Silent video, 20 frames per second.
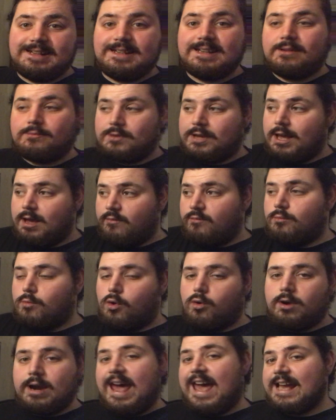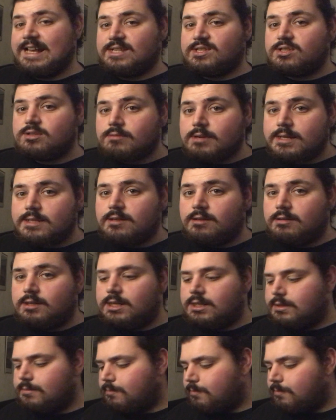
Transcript: that we have more extras on it,